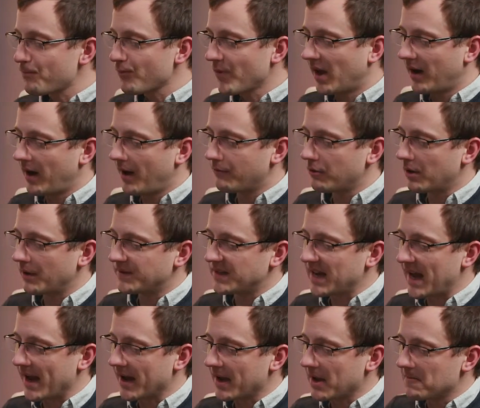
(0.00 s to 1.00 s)
Lover of
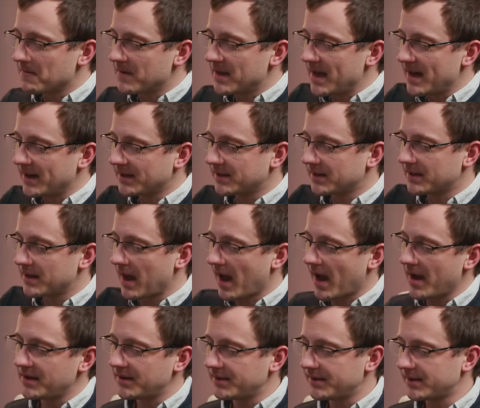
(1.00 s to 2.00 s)
tech. Yes, the
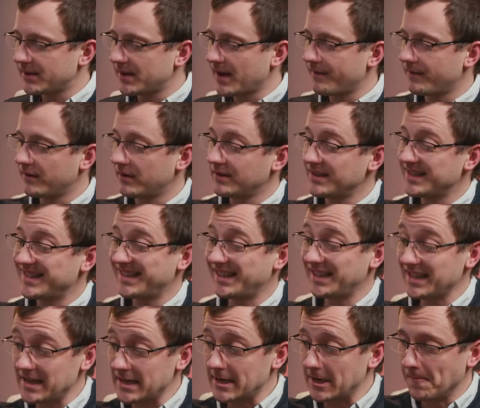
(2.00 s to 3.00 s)

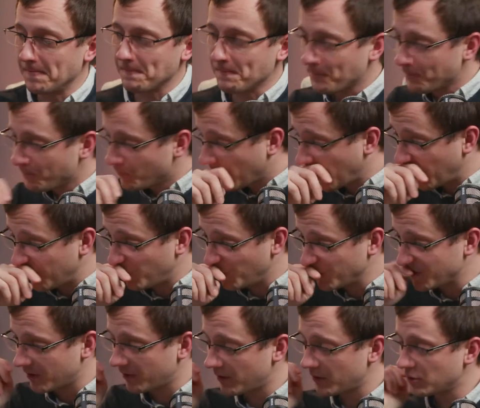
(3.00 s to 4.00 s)
A7C and
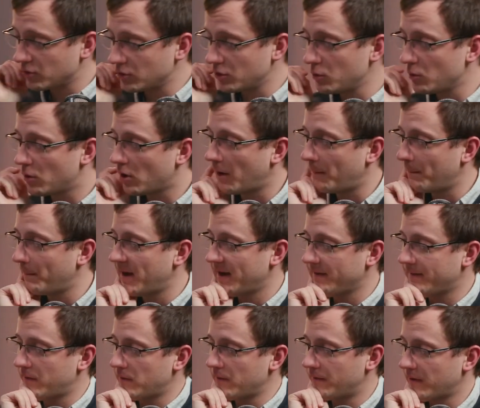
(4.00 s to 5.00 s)
also those new
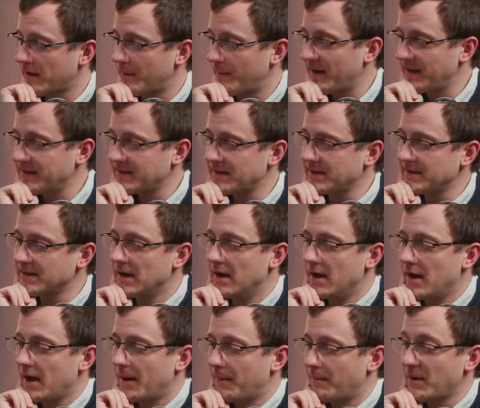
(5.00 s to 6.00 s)
compact full frame lenses
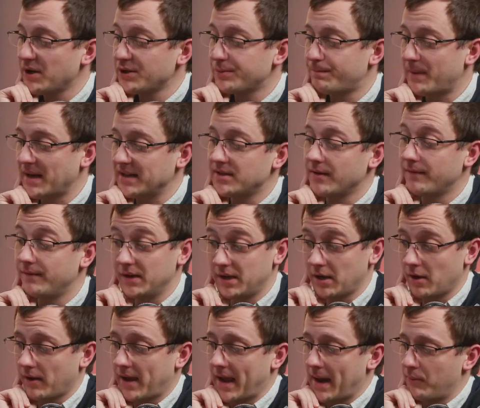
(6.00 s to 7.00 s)
are much better
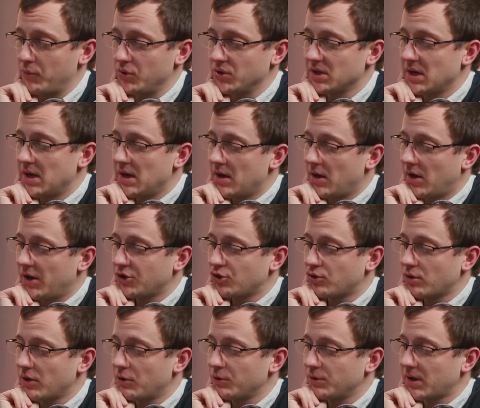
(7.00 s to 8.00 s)
video cameras. I
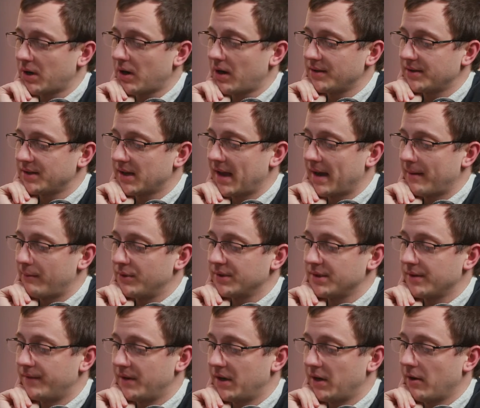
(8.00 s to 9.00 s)
struggle to class a camera as
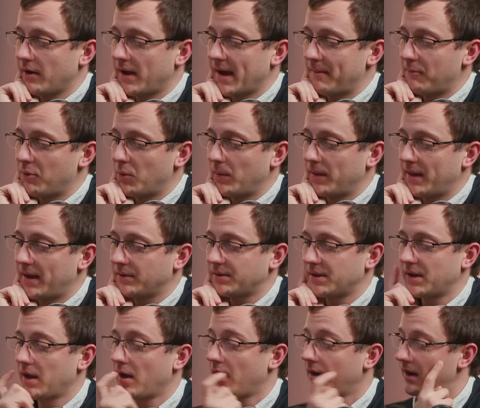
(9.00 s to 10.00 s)
a video camera without
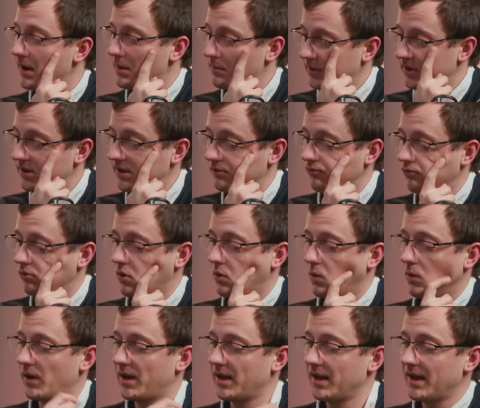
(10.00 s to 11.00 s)
any unlimited
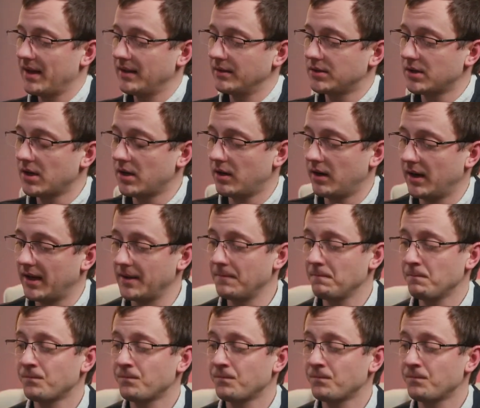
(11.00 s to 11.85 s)
recording internally.